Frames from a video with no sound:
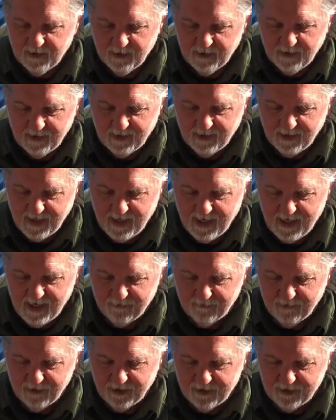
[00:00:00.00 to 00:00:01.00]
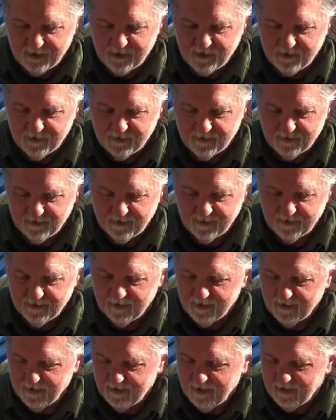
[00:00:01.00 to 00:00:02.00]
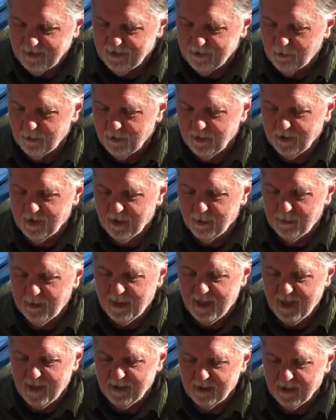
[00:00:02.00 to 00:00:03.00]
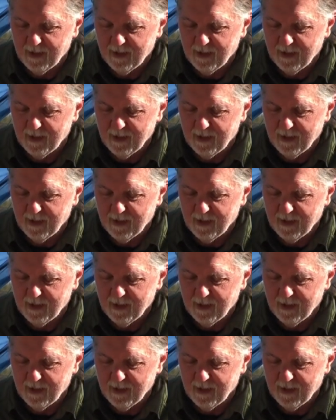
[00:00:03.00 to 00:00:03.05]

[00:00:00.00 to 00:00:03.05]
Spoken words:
And I have this, and it's really come in handy.